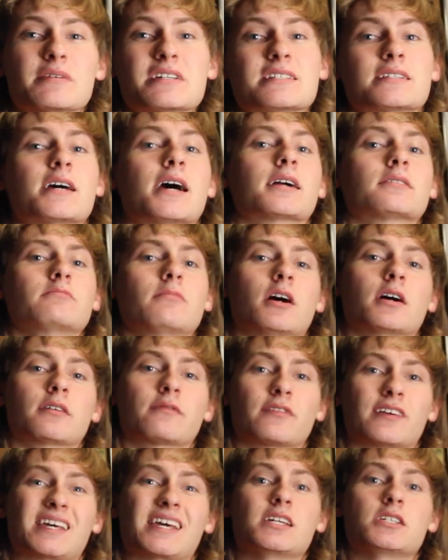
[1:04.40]
exact
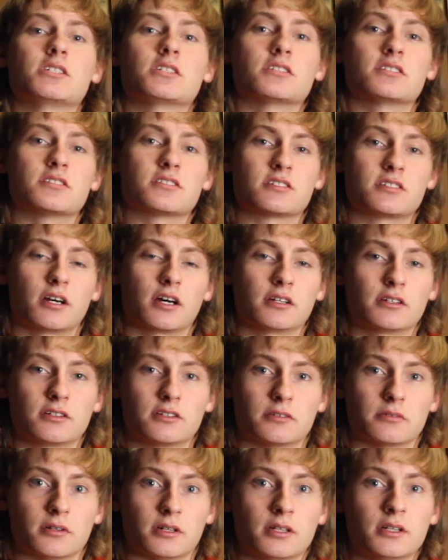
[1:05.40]
modifications done
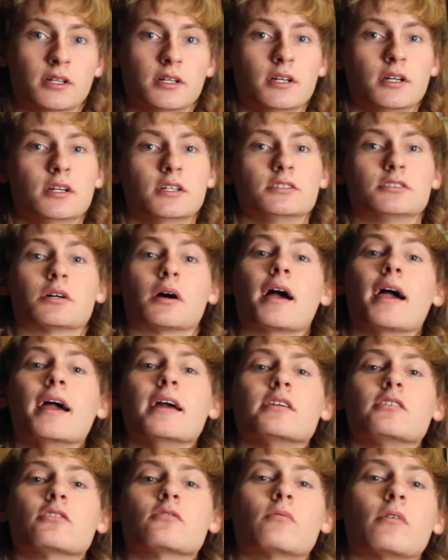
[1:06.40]
to it. So
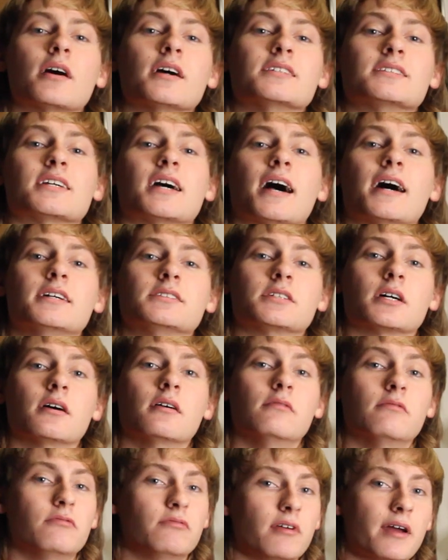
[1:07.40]
engine wise, it has
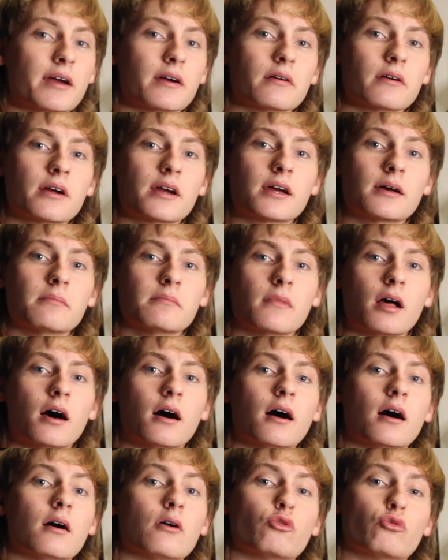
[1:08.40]
a
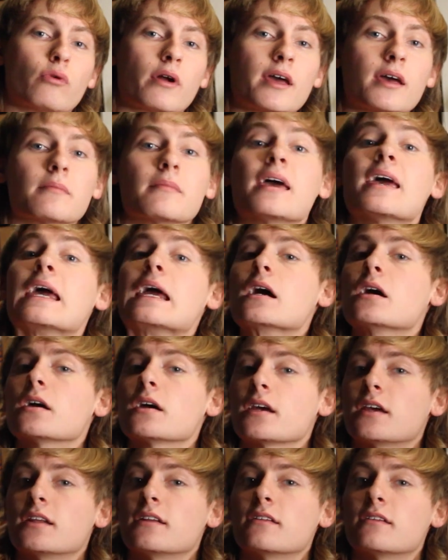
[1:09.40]
Vararam ram
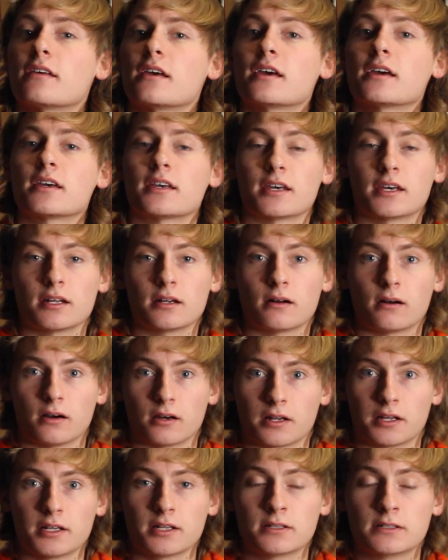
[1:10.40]
air intake kit
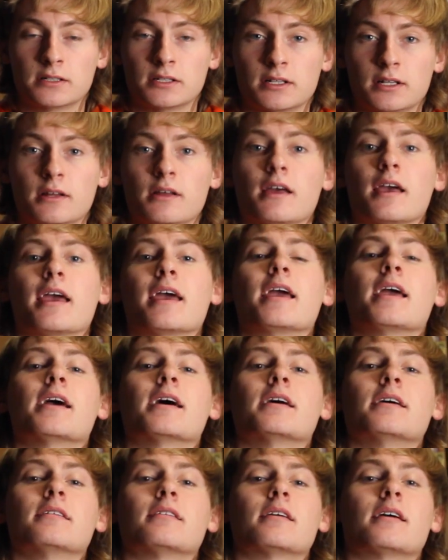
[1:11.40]
on it,
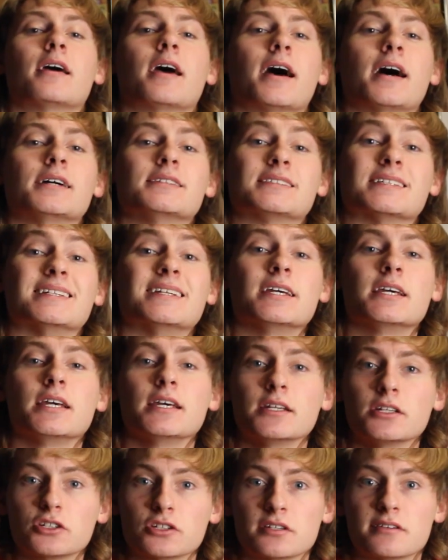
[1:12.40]
and it has an
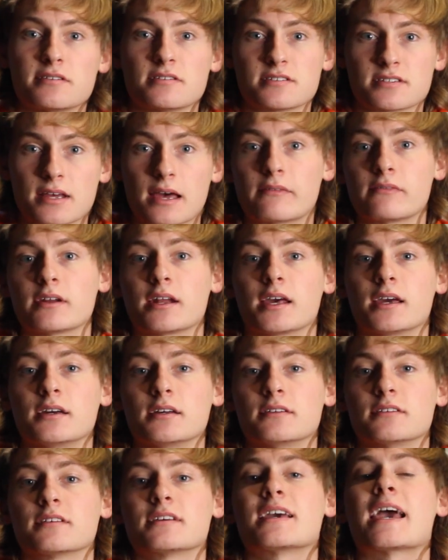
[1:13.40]
1
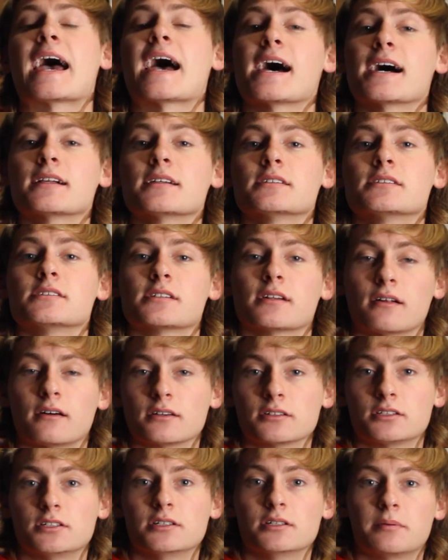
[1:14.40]
7/8 Catless
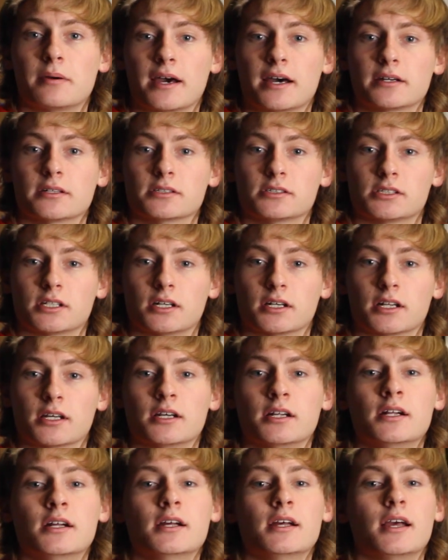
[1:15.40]
long tube headers on
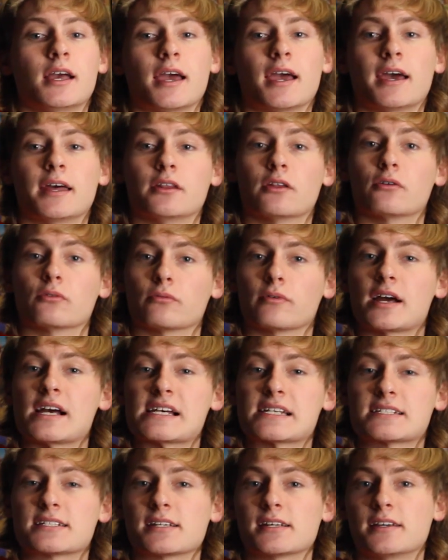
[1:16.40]
it, and the
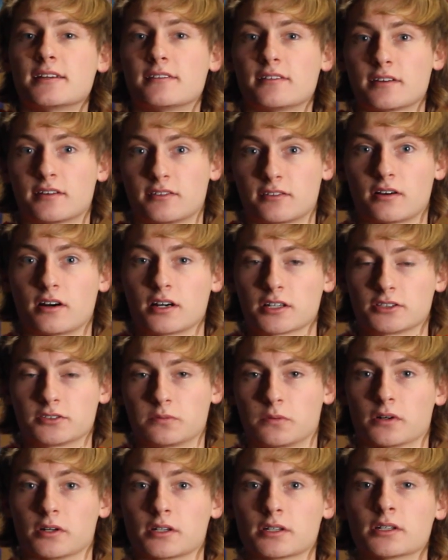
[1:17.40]
rest is exhaust
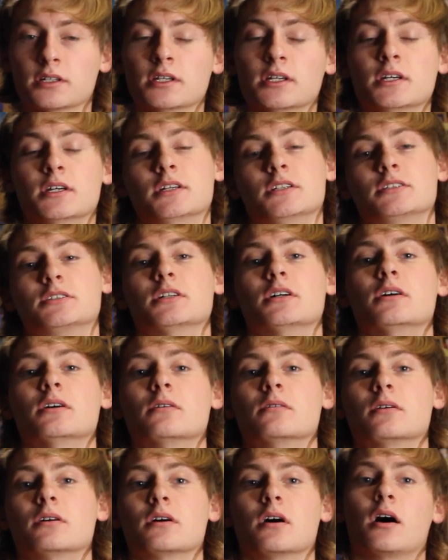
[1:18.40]
work.
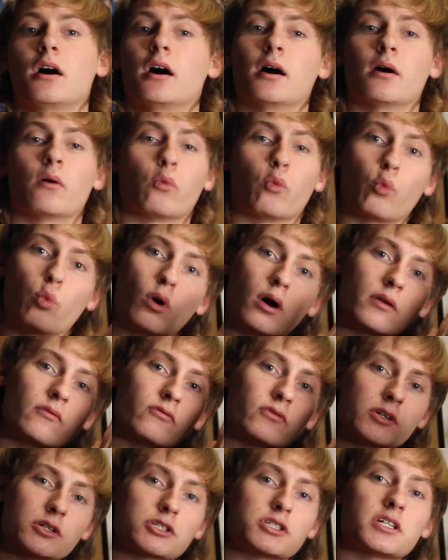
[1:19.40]
So one
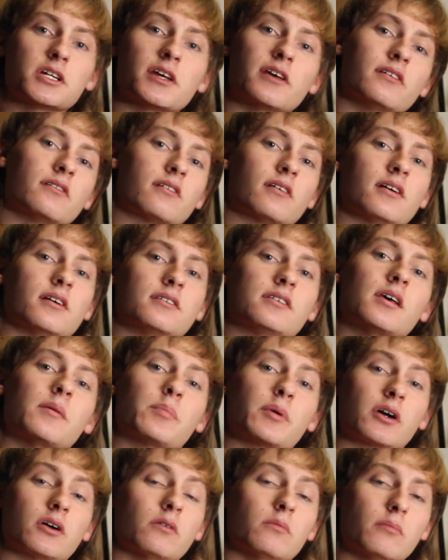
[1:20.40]
version is a
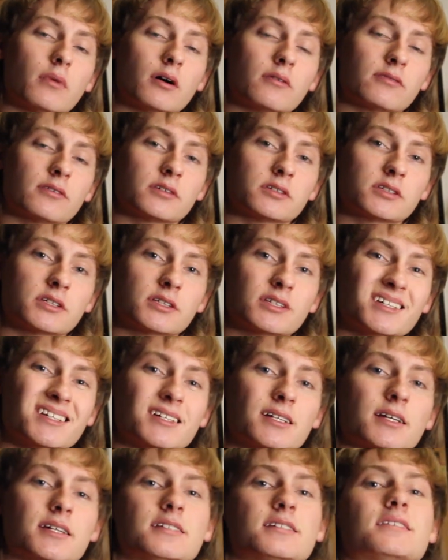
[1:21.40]
typical muffler
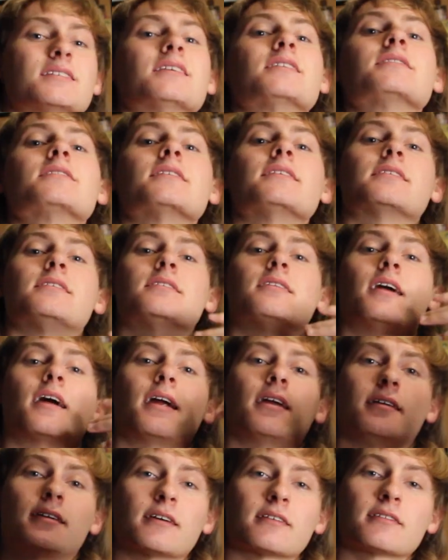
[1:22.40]
delete, and since it
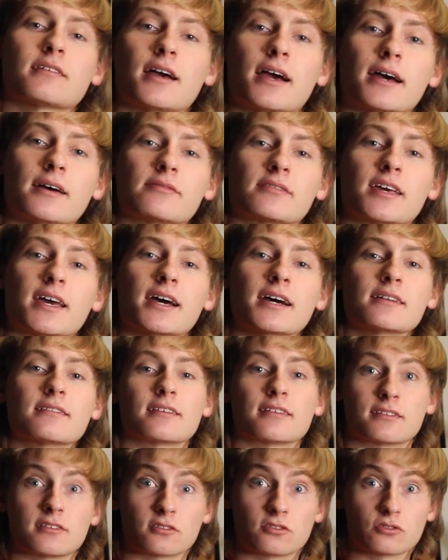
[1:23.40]
doesn't have caps,
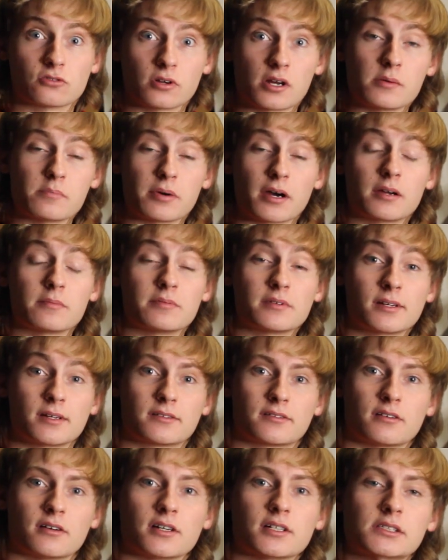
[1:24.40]
it's a straight piped
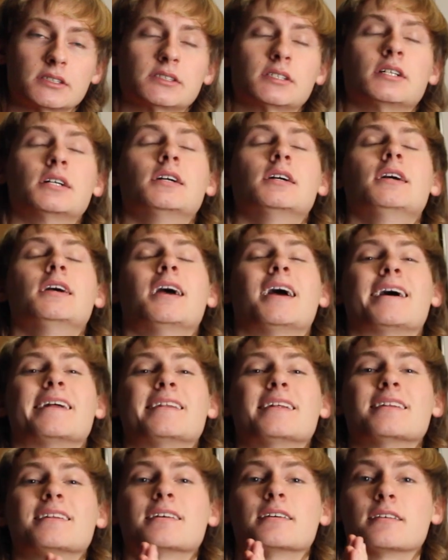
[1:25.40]
exhaust.
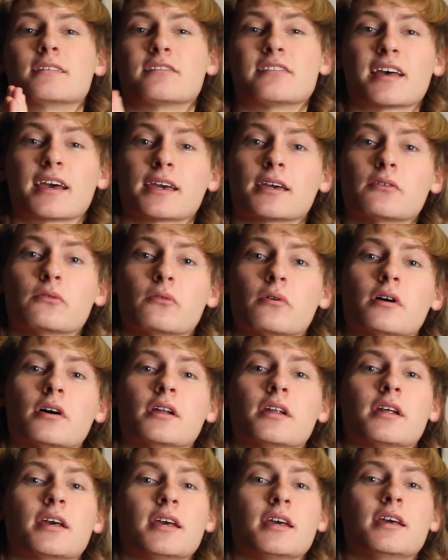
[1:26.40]
And then the second
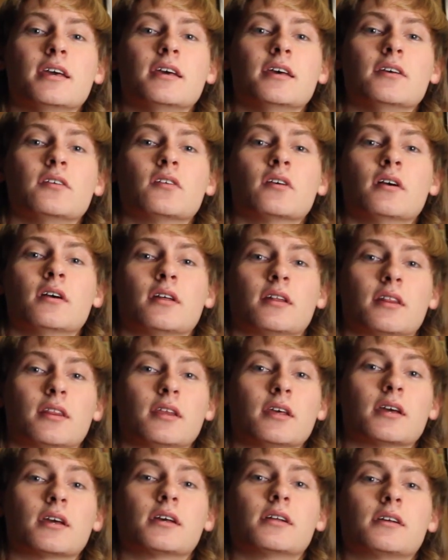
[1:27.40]
one is
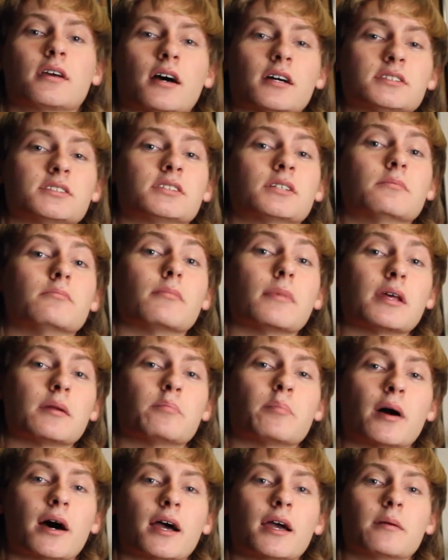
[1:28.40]
the custom
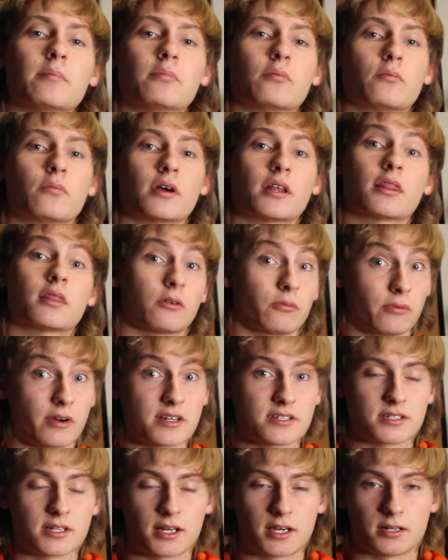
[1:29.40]
mid-pipe with the
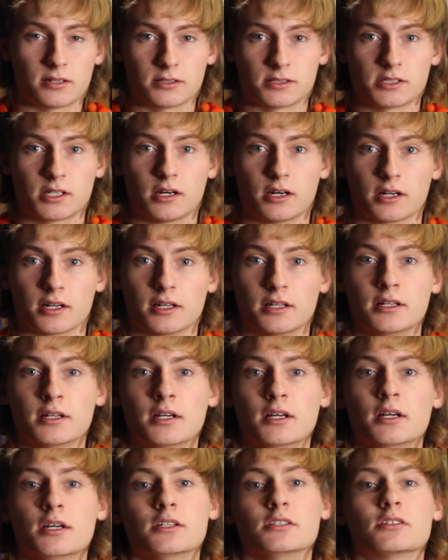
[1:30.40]
resonators on it.
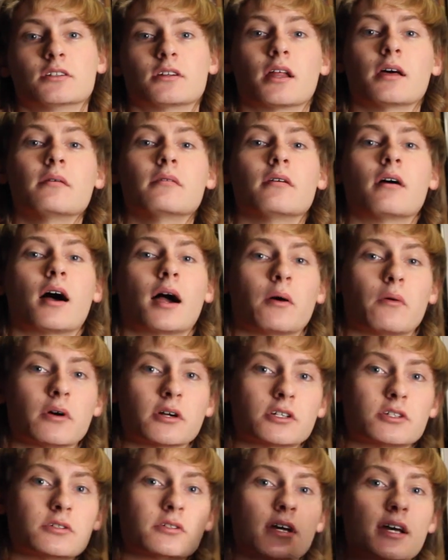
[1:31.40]
So I
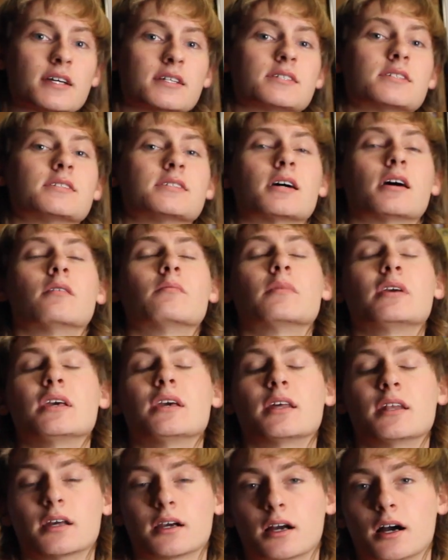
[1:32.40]
want you guys to tell me
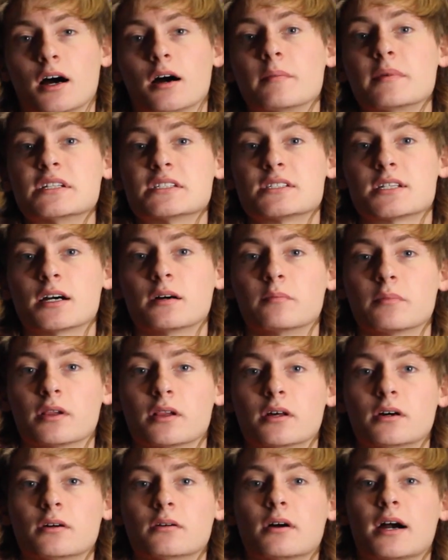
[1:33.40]
in the comments down
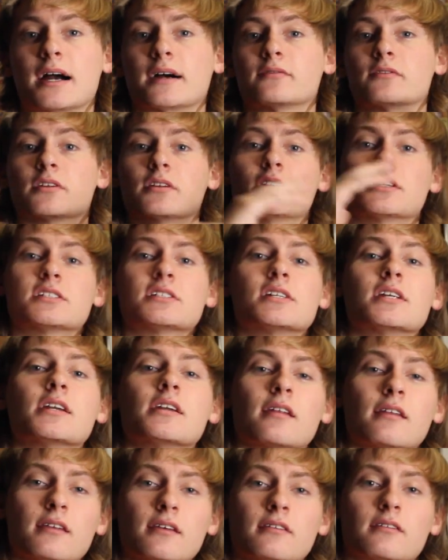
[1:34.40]
below after listening
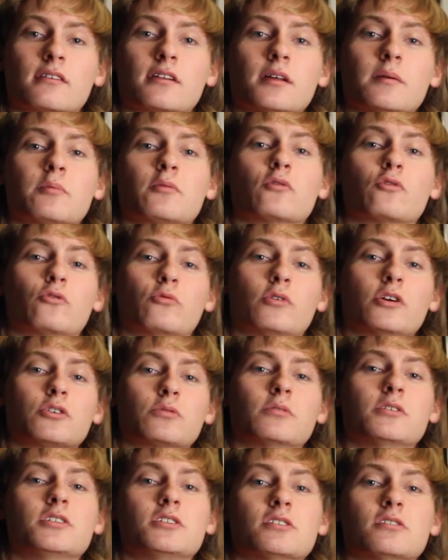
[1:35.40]
to these clips which
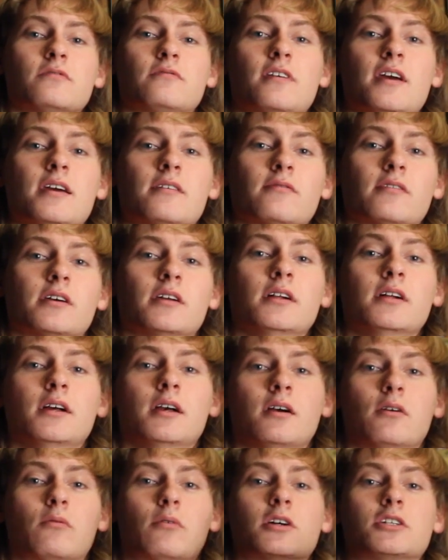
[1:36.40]
one's your favorite,
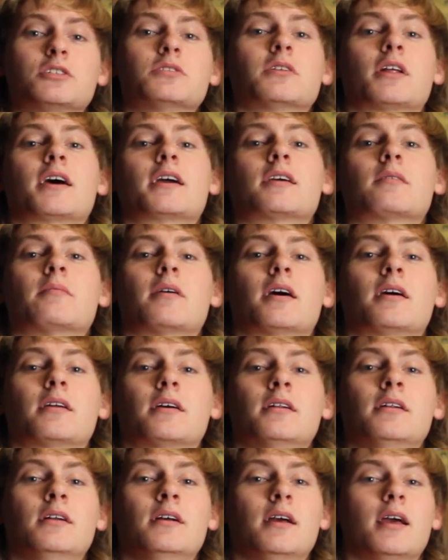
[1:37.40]
what you like about
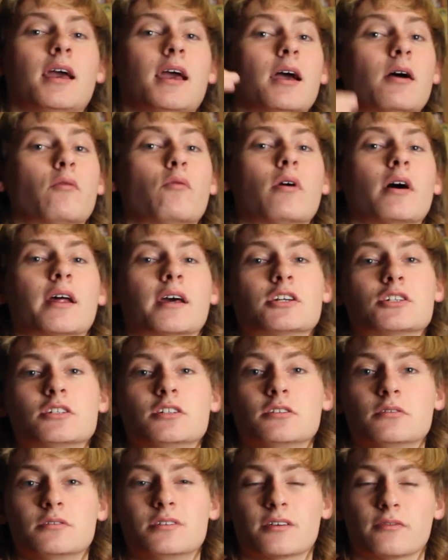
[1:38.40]
it, and what I should
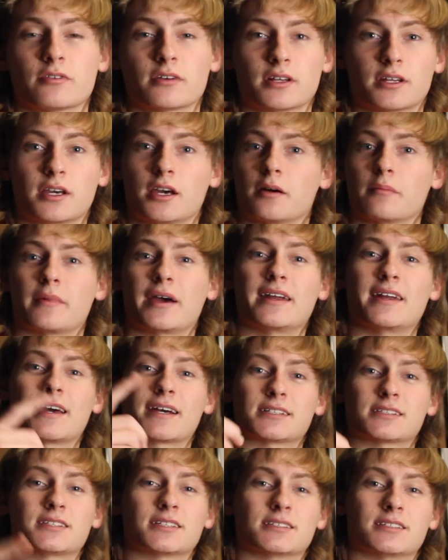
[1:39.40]
do differently on my
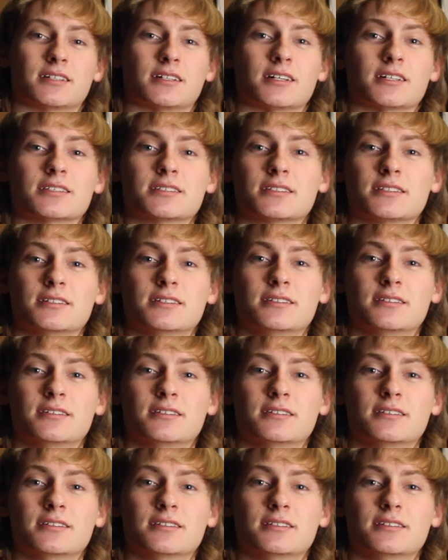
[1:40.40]
next exhaust.